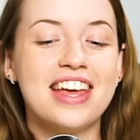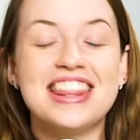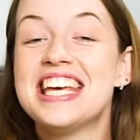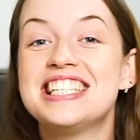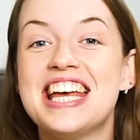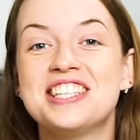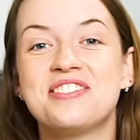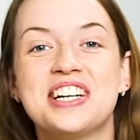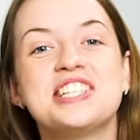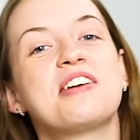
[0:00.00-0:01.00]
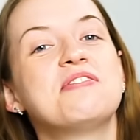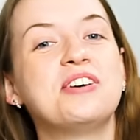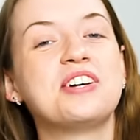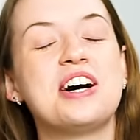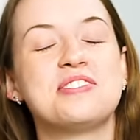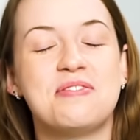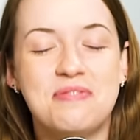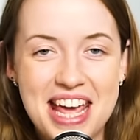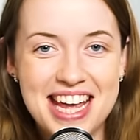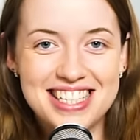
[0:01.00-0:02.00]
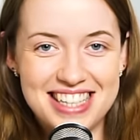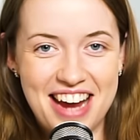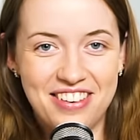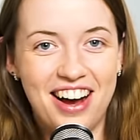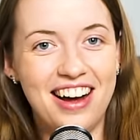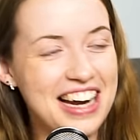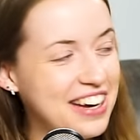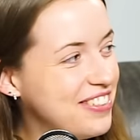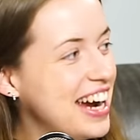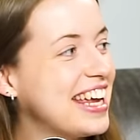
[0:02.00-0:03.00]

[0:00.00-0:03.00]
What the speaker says: This is the Running Channel Podcast with me, Sarah Hartley, Rick